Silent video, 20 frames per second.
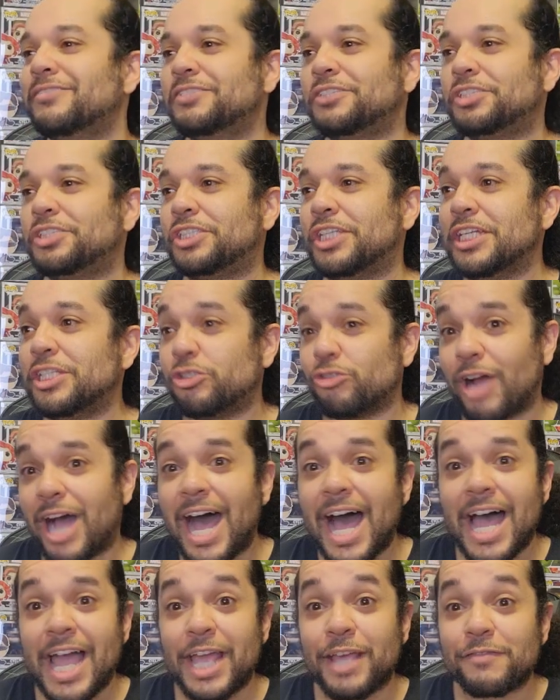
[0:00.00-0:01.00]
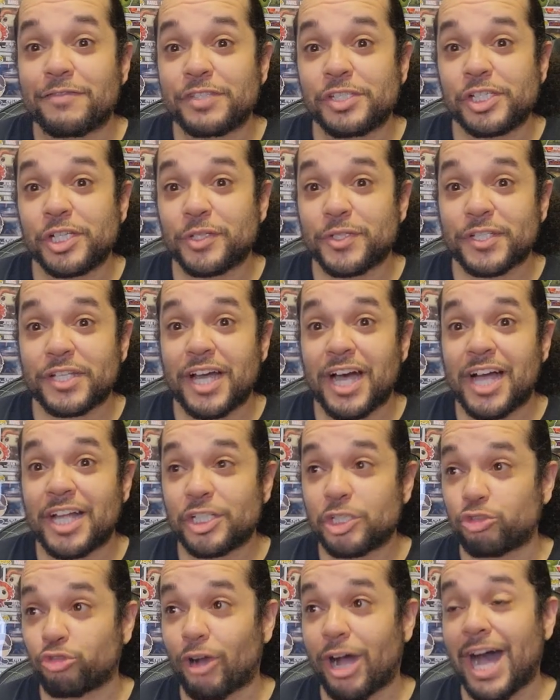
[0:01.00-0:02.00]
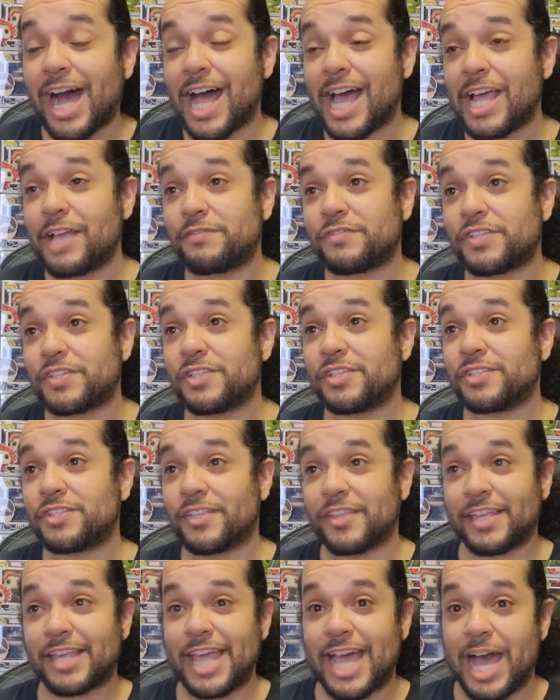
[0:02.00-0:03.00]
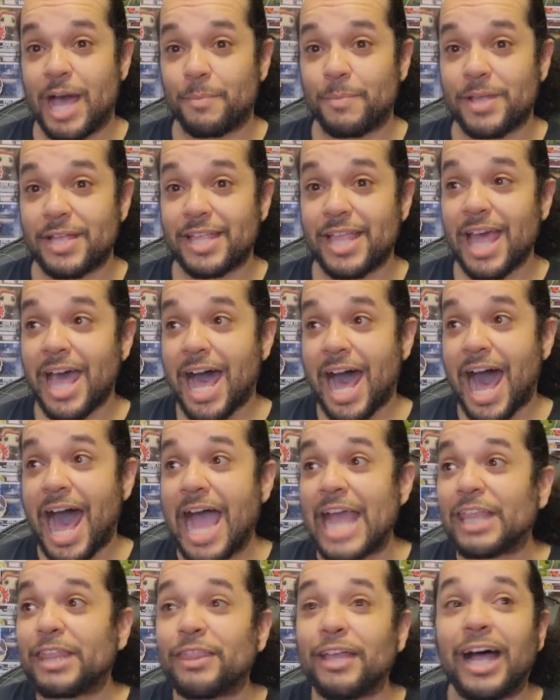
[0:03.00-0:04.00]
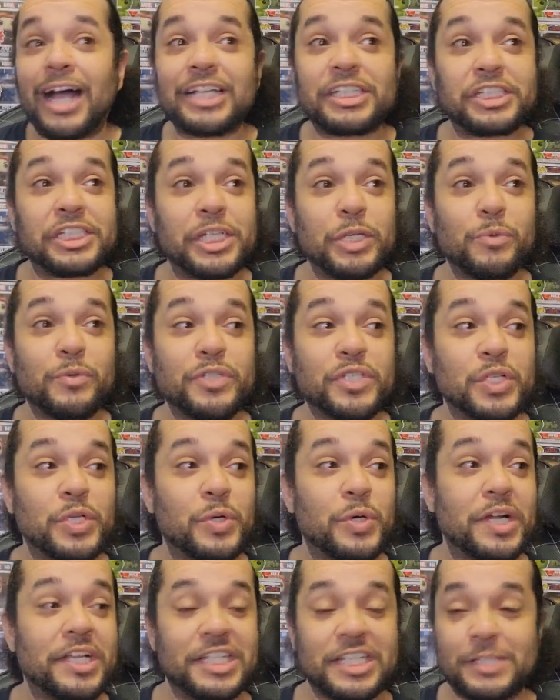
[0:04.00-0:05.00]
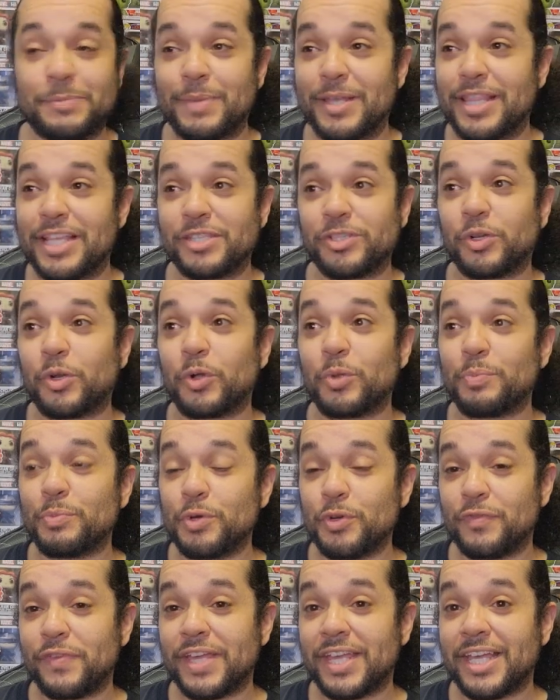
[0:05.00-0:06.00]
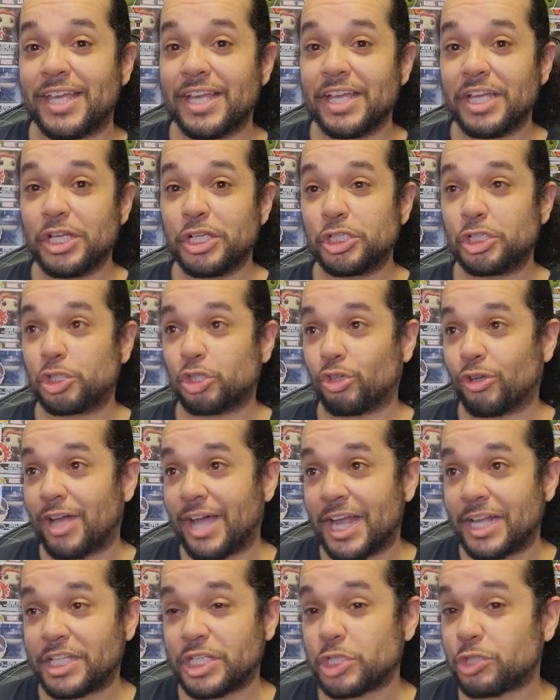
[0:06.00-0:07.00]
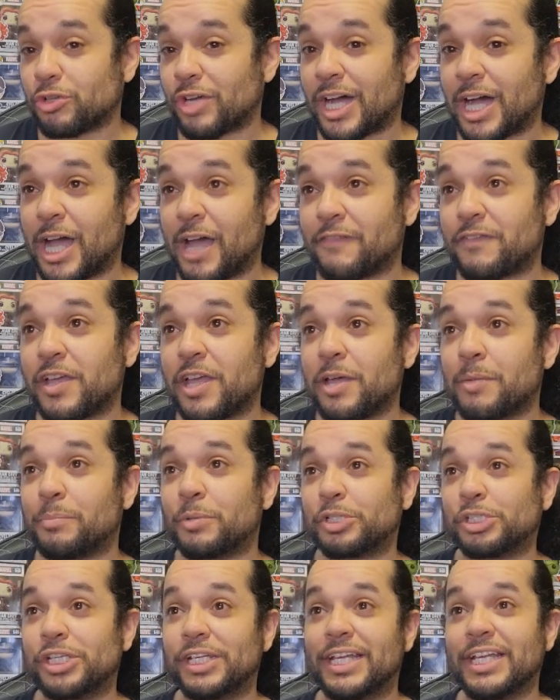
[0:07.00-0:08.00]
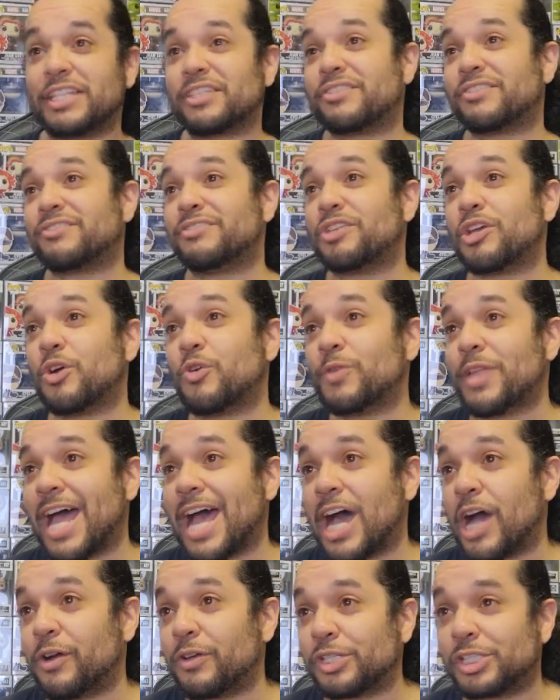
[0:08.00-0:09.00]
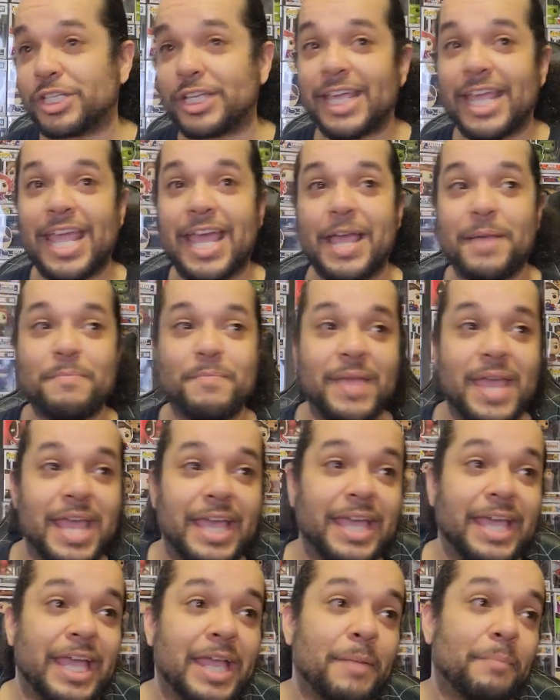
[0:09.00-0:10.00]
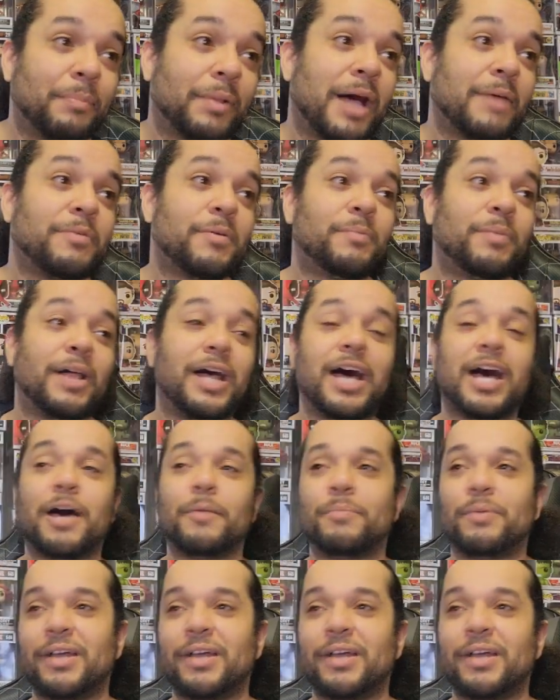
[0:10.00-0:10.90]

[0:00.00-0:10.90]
she drives. Jill Scott drives to the cabin. I thought she was going to spend this whole movie trying to drive, but she gets snowed out and she can't make it, blah, blah, blah.